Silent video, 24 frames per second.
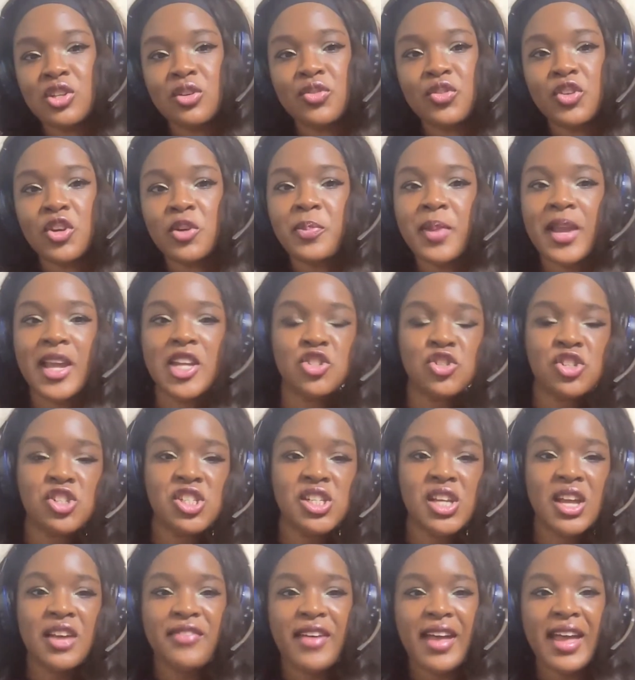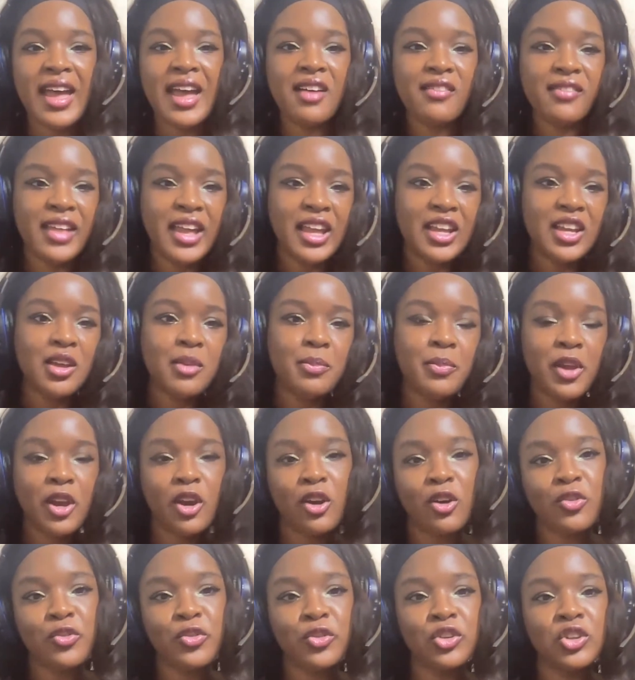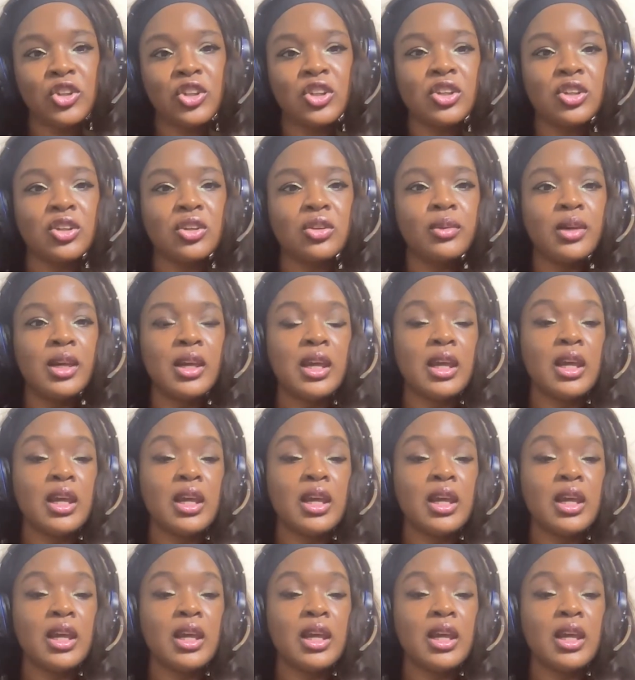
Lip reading: If you're a pastry chef, I have like apparel for you.